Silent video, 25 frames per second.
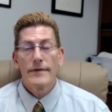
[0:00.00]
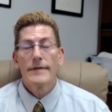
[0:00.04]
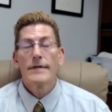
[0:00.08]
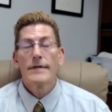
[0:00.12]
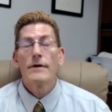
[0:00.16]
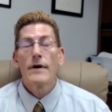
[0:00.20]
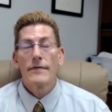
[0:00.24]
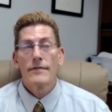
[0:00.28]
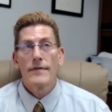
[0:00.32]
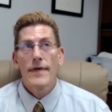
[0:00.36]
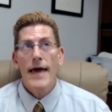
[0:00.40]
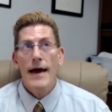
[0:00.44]
th
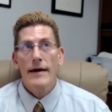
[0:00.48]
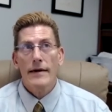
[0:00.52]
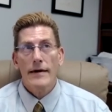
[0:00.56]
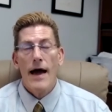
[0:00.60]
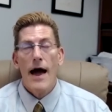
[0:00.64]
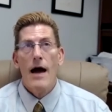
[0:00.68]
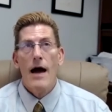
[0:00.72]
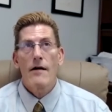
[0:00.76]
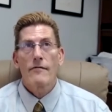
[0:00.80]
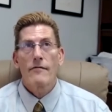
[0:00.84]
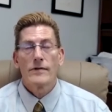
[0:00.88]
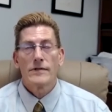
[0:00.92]
that
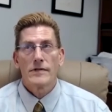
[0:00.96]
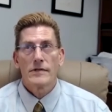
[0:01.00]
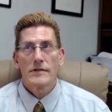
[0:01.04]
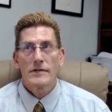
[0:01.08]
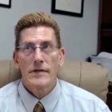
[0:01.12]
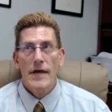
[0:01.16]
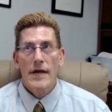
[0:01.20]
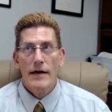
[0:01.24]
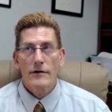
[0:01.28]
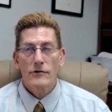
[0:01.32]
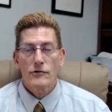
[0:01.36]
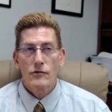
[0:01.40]
conference is
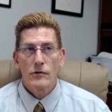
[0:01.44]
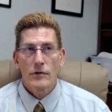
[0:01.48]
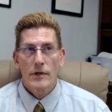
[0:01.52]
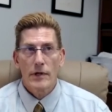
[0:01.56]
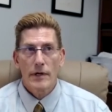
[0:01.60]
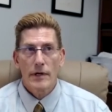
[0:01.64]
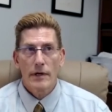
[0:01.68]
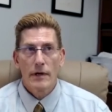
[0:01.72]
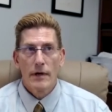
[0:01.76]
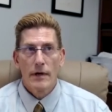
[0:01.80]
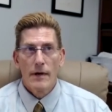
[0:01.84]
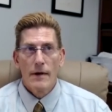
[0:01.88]

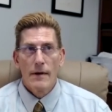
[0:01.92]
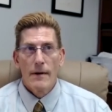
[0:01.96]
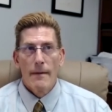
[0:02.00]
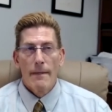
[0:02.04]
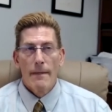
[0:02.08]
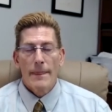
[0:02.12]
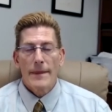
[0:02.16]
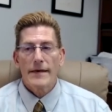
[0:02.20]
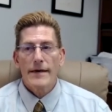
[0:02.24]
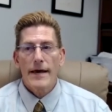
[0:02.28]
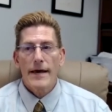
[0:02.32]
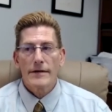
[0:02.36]
actually,
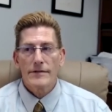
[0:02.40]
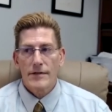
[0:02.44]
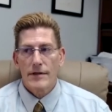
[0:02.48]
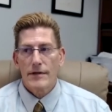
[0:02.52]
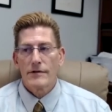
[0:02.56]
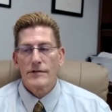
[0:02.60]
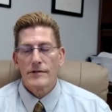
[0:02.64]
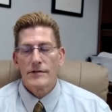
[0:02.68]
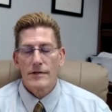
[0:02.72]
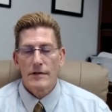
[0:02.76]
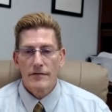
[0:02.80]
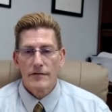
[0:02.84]
yes,
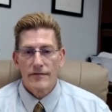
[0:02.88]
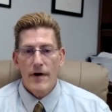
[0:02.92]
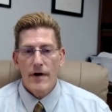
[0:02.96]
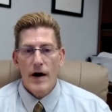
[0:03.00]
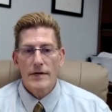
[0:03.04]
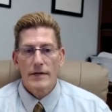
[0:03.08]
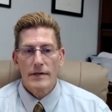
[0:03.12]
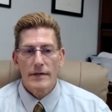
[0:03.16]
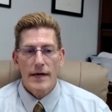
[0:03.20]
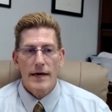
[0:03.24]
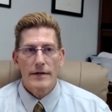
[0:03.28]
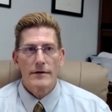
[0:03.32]
there's the
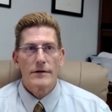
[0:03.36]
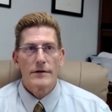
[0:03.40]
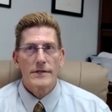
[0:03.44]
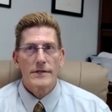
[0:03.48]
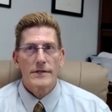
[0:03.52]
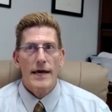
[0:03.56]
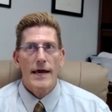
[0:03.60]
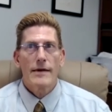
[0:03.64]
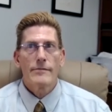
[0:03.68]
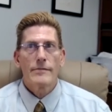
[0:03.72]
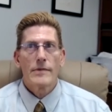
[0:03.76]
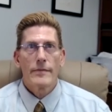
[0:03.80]
fun and the
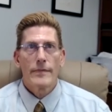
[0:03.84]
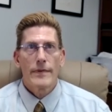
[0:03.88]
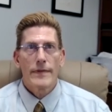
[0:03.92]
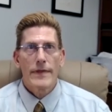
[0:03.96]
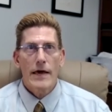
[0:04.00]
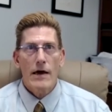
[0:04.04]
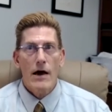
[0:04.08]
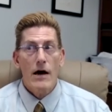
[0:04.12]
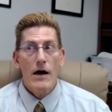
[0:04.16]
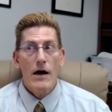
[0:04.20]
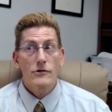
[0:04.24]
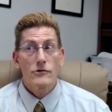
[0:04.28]
entertainment, but
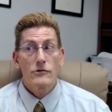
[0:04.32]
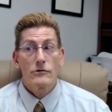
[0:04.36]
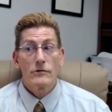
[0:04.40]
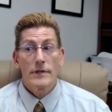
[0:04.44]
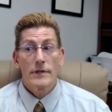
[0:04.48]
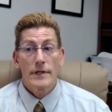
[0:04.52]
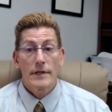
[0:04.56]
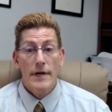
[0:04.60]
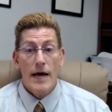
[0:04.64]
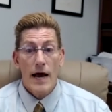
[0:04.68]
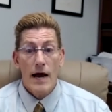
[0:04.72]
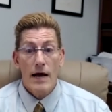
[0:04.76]
they
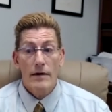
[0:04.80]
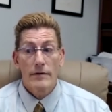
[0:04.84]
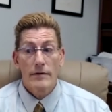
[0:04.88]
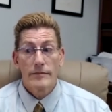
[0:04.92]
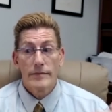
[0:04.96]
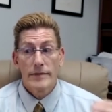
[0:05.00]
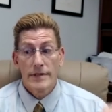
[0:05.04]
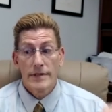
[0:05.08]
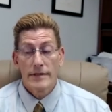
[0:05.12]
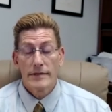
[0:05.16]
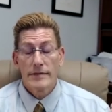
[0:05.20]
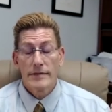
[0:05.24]
actually are
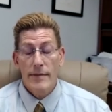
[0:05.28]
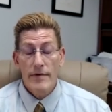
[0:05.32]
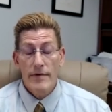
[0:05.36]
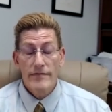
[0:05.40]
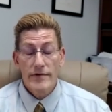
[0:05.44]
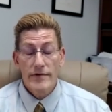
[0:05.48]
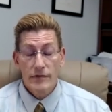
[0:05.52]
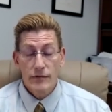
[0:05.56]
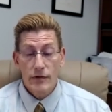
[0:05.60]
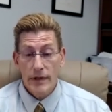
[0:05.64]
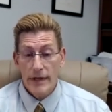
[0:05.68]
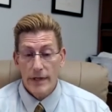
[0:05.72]
some of
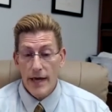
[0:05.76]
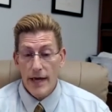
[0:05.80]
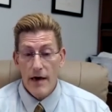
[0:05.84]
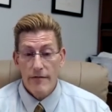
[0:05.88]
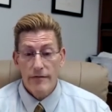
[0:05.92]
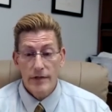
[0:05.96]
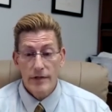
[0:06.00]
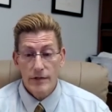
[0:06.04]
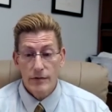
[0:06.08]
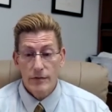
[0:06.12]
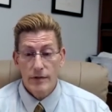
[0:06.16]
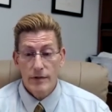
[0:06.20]
it's really
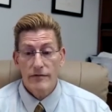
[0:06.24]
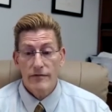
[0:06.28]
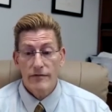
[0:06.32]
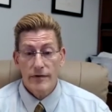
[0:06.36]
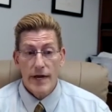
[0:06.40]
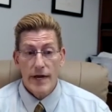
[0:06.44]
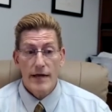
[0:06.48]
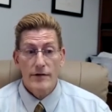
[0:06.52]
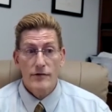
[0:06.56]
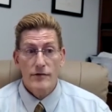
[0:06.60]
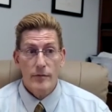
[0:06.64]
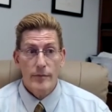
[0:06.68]
heavy duty
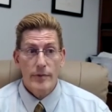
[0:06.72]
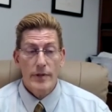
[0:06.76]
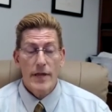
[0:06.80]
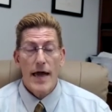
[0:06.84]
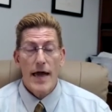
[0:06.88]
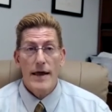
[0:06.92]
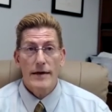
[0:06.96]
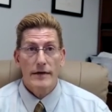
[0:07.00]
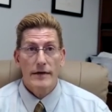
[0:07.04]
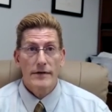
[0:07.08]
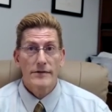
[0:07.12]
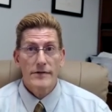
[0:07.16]
financial
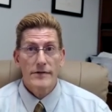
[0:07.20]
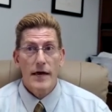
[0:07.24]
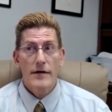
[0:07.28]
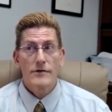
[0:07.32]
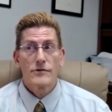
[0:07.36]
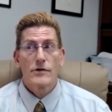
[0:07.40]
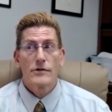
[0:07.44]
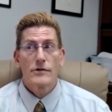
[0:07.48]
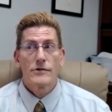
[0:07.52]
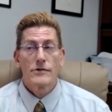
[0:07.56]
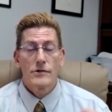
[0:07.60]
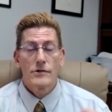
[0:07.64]
planning
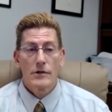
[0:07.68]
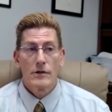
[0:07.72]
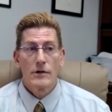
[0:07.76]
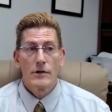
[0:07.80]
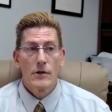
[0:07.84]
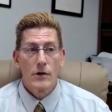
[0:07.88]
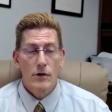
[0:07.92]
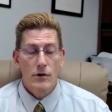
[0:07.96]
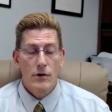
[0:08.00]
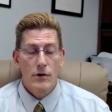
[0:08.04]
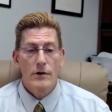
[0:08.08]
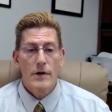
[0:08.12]
sessions to
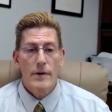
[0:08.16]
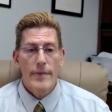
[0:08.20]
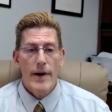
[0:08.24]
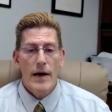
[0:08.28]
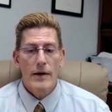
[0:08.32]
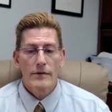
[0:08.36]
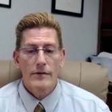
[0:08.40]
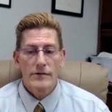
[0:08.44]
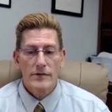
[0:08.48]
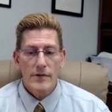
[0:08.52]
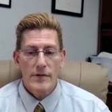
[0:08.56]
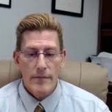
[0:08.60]
learn
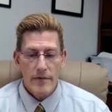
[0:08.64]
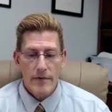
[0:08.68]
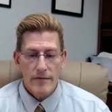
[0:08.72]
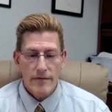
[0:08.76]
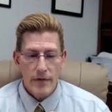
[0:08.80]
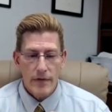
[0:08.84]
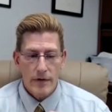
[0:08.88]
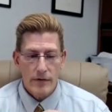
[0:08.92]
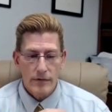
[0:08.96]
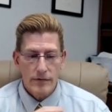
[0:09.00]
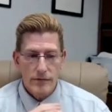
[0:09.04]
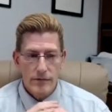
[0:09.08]
about some of
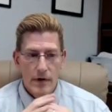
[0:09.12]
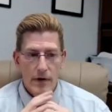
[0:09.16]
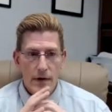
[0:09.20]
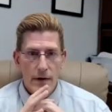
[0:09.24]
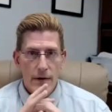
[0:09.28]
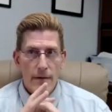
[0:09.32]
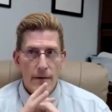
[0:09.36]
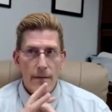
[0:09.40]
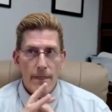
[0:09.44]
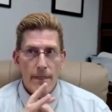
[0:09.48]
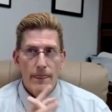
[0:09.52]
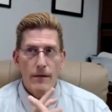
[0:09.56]
those
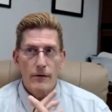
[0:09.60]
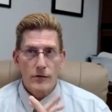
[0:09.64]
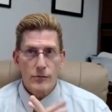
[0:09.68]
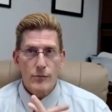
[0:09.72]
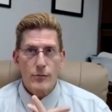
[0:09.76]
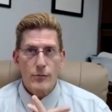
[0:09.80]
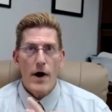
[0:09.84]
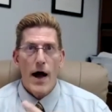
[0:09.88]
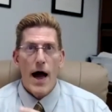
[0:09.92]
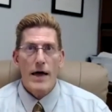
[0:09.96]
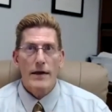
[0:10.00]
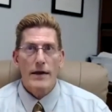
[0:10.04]
those
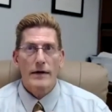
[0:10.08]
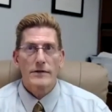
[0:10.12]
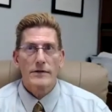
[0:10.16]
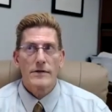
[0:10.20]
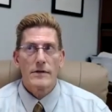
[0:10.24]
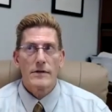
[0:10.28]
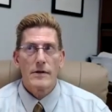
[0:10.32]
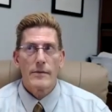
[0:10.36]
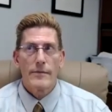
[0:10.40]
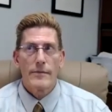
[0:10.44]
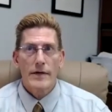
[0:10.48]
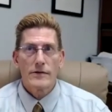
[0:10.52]
products
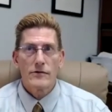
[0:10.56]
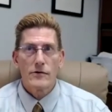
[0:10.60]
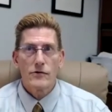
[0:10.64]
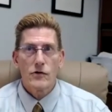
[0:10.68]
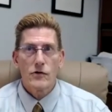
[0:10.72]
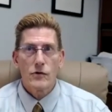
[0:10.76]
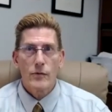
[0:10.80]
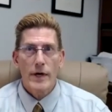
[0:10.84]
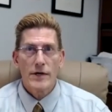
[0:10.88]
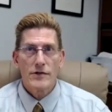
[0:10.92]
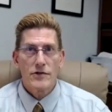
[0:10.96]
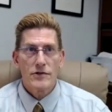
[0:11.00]
and the best
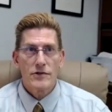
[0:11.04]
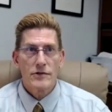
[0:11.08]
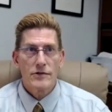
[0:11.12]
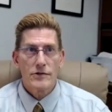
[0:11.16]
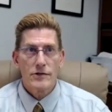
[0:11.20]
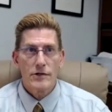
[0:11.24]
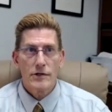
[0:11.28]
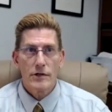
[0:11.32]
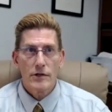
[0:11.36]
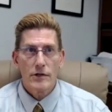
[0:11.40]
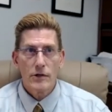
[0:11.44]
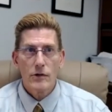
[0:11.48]
situations
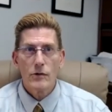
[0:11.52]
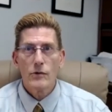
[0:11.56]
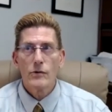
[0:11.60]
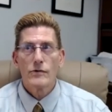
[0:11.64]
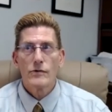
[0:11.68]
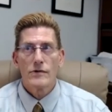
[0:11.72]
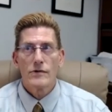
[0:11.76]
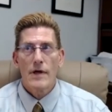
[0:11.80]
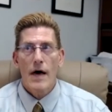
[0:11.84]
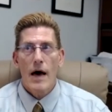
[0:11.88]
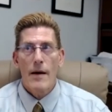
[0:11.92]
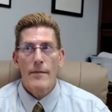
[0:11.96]
to
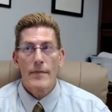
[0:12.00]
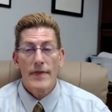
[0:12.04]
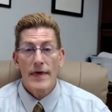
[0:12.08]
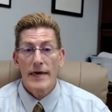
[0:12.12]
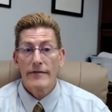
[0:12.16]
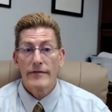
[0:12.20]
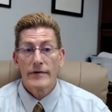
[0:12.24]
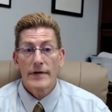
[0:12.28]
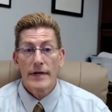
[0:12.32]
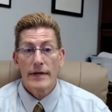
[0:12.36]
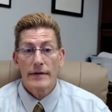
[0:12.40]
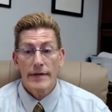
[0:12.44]
use them. They
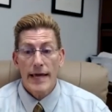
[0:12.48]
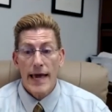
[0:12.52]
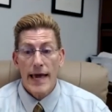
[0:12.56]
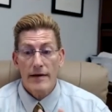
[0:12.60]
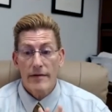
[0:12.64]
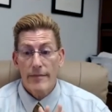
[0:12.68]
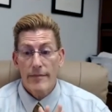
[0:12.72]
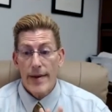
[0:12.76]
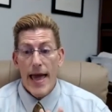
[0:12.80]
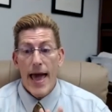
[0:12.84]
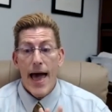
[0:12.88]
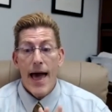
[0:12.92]
even had
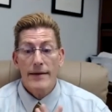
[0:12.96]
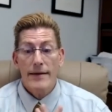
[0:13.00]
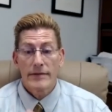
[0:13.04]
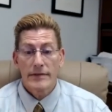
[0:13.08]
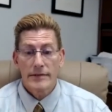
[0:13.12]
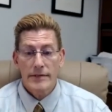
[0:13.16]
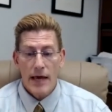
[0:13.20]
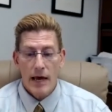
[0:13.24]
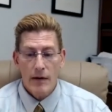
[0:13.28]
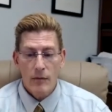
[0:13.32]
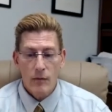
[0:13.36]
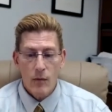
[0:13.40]
a
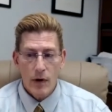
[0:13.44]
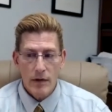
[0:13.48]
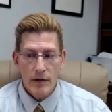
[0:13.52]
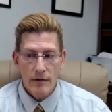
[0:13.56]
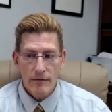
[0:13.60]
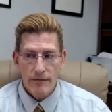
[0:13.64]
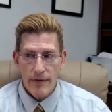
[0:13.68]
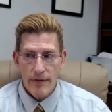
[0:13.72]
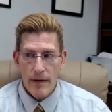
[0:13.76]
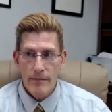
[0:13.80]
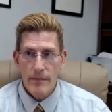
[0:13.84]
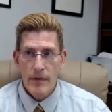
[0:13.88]
patent on one of
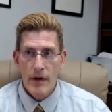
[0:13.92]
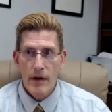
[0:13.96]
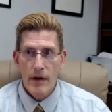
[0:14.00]
them.